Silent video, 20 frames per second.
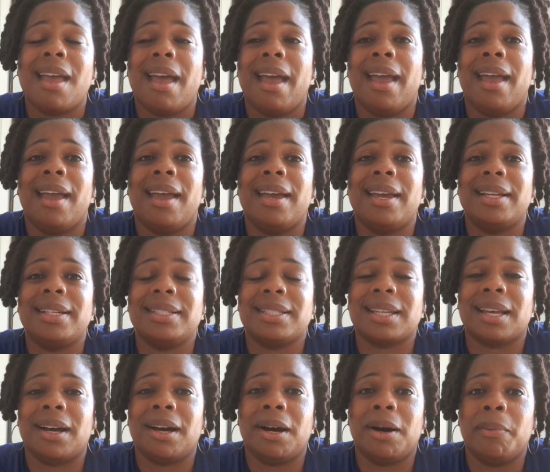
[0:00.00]
And
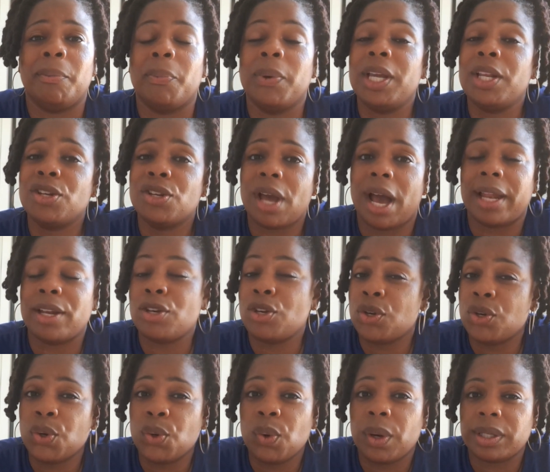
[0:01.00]
I
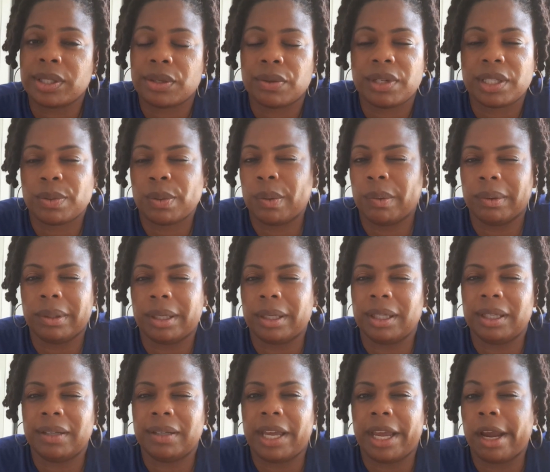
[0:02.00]
knew as soon as we were going to
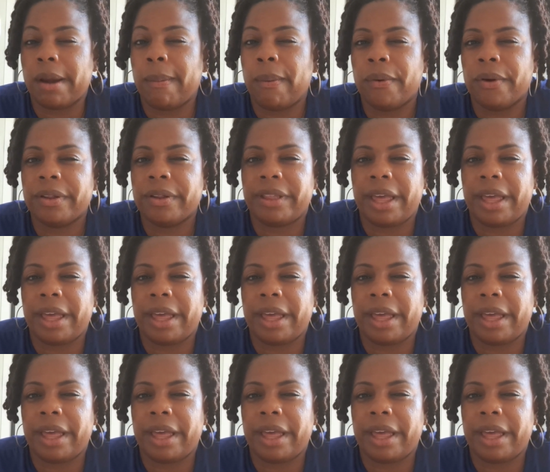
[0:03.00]
leave the airport